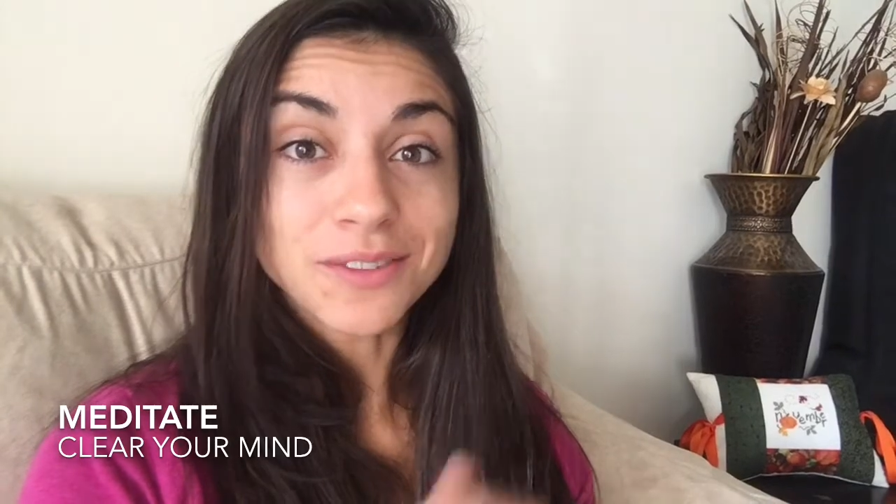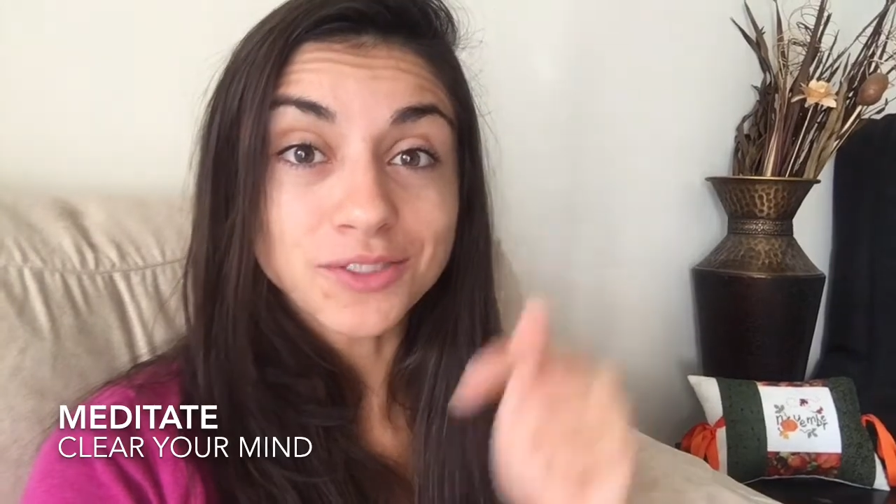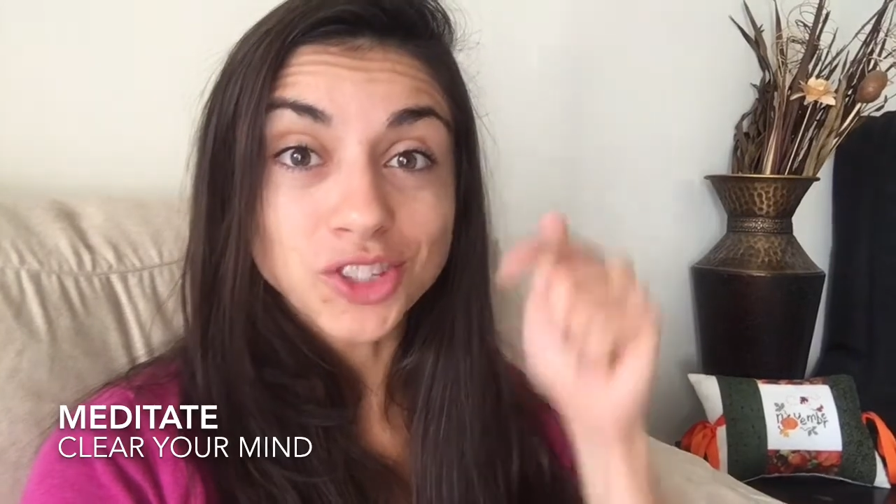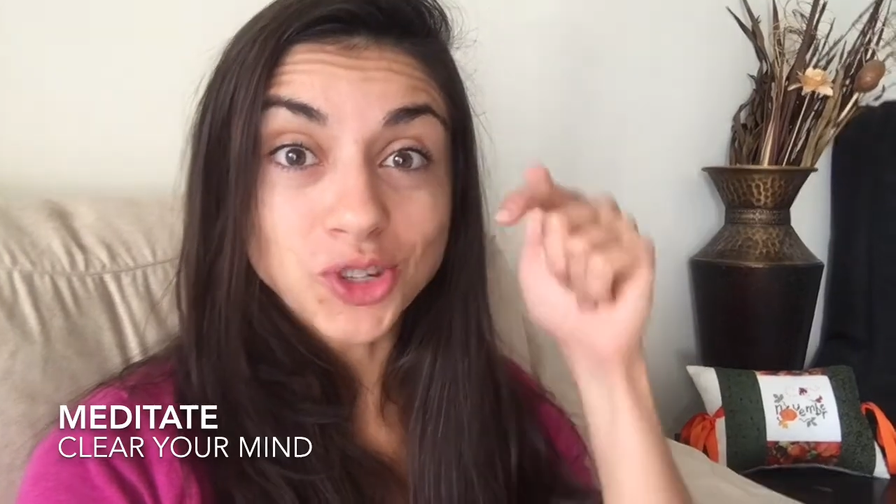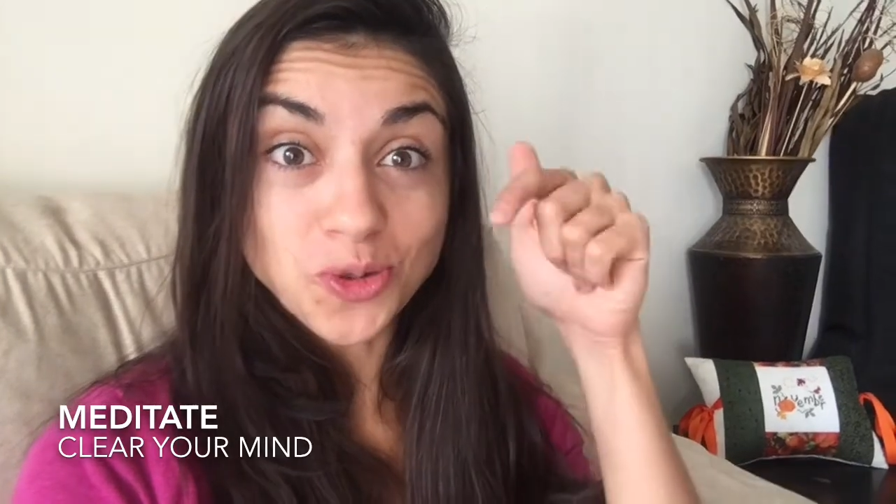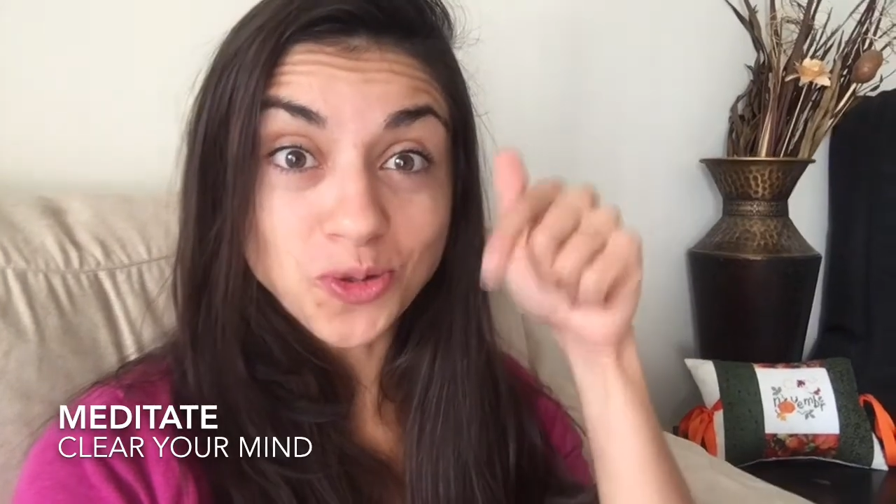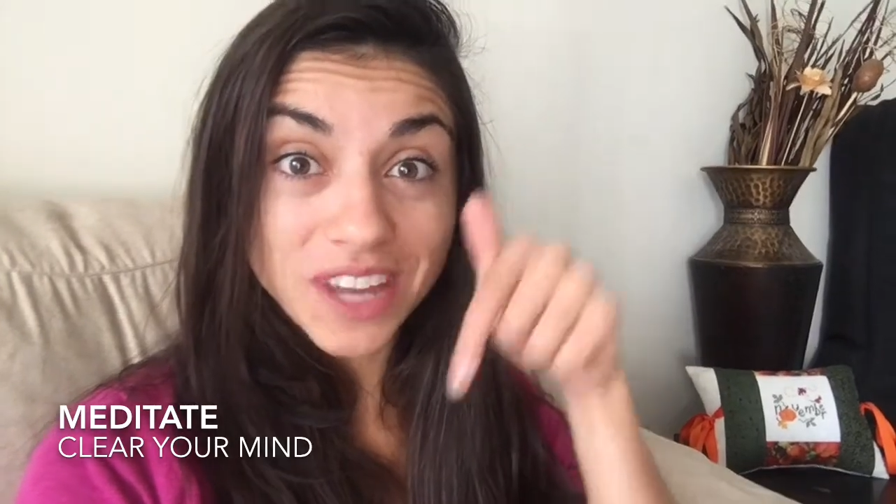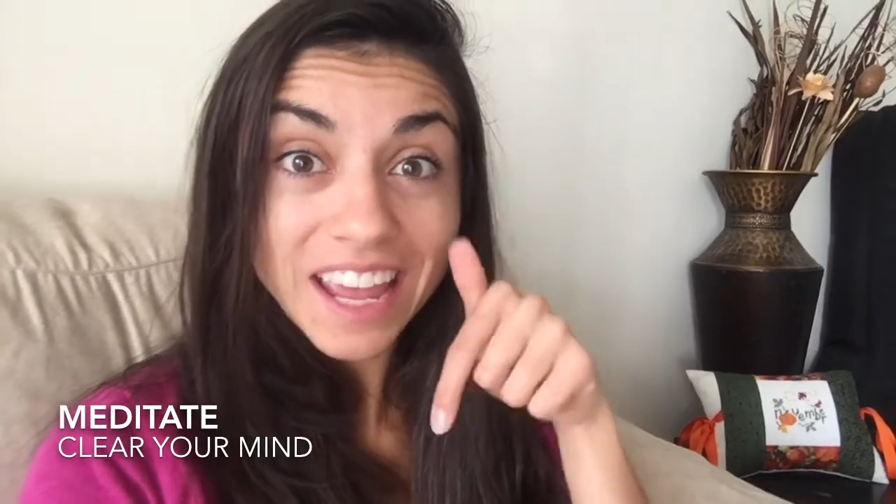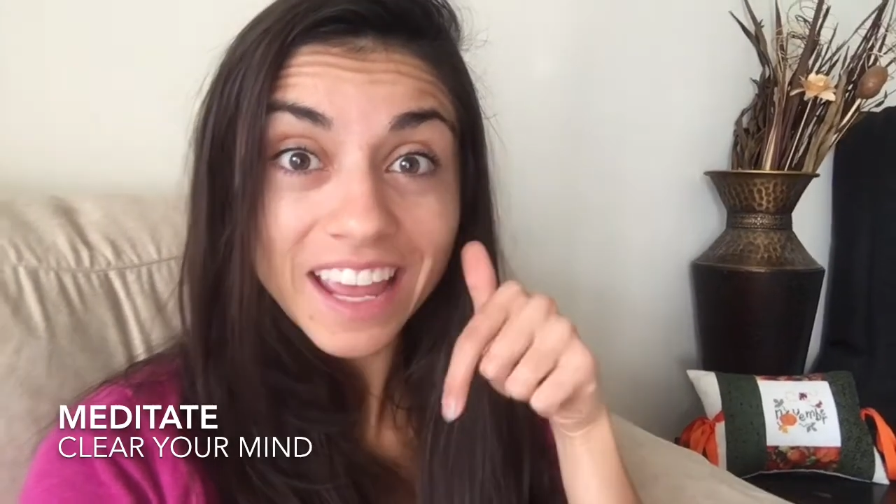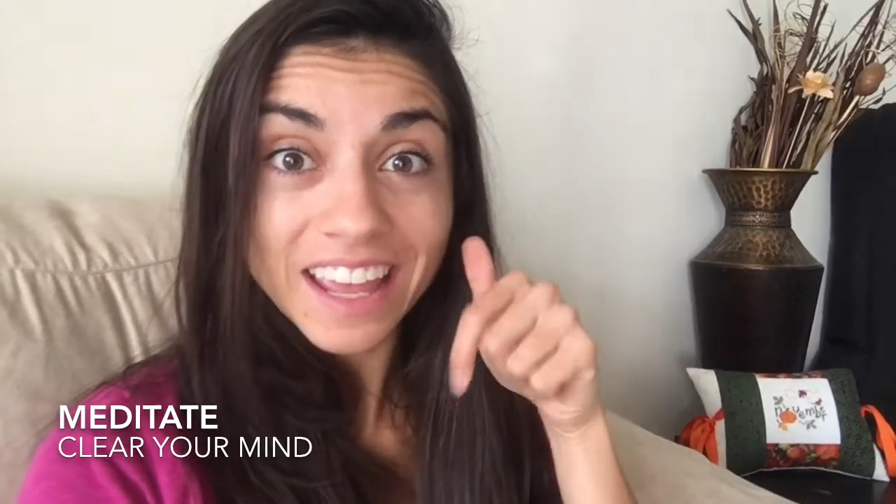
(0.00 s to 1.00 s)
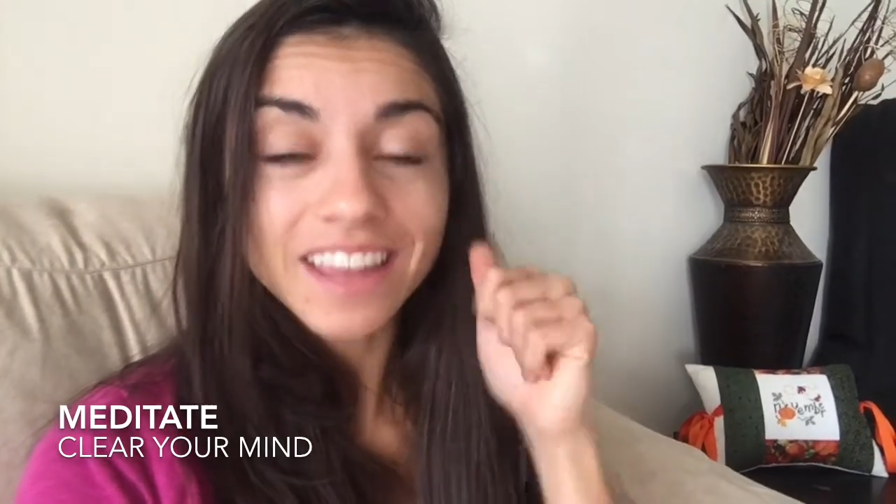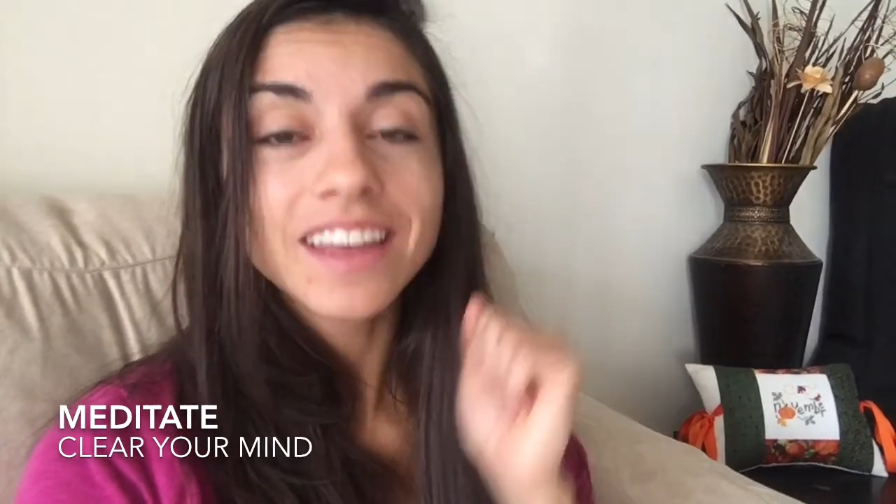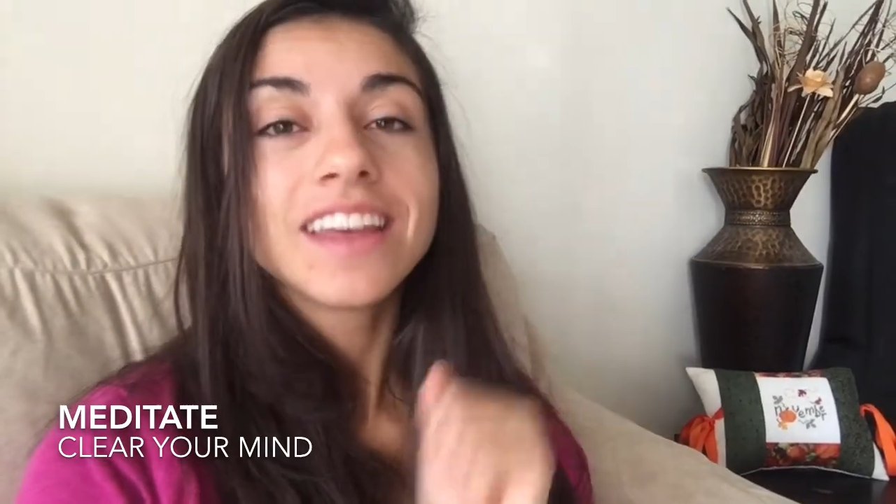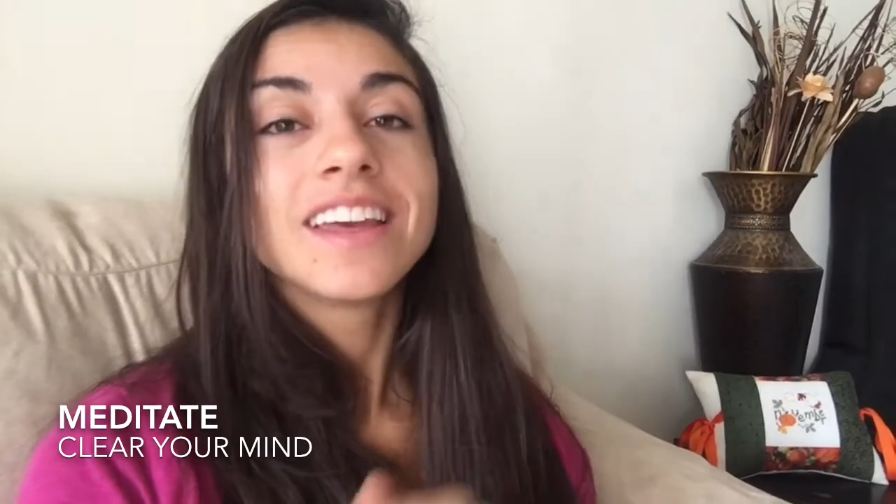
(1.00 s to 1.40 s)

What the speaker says: of today